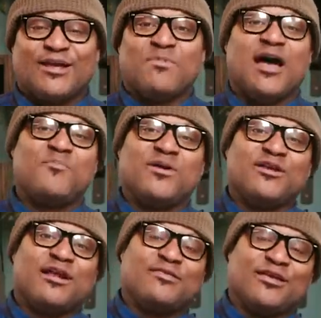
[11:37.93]
In my
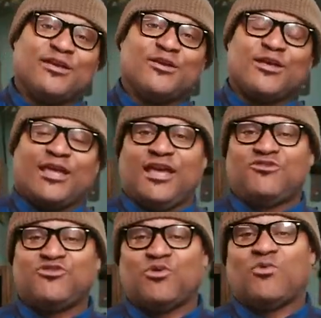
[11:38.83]
opinion, I think
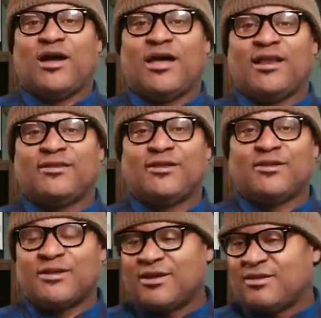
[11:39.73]
aging a wine
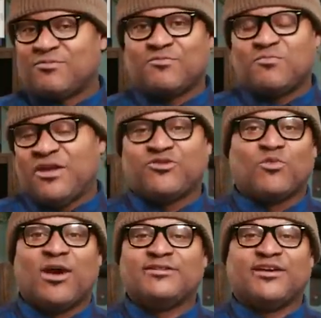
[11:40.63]
makes the
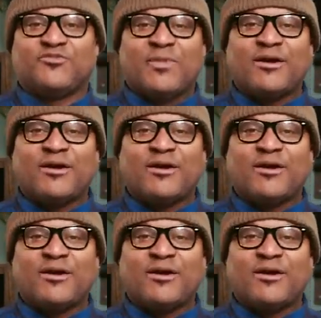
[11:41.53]
wine taste